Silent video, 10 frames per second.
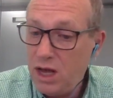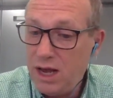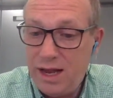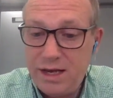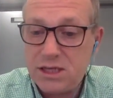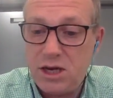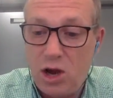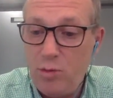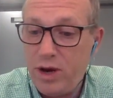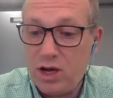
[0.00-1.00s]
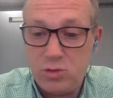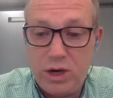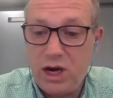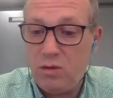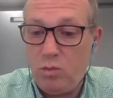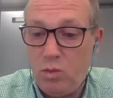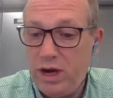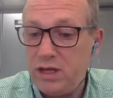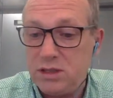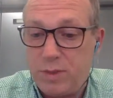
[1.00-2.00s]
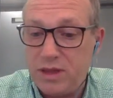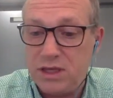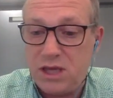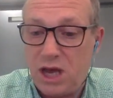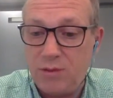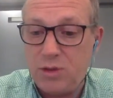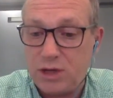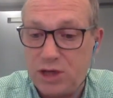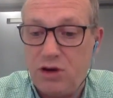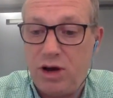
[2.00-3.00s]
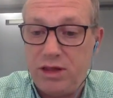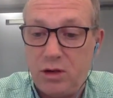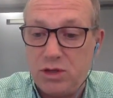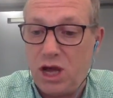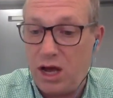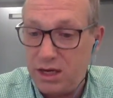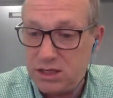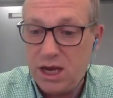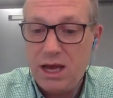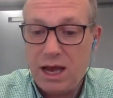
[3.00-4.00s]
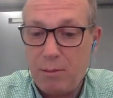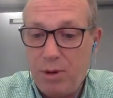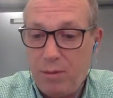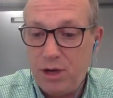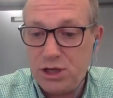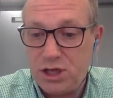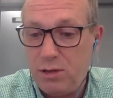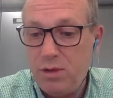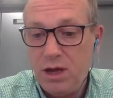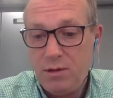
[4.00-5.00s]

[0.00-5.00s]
let us know, because we can spend the time to actually create those guides and publish them.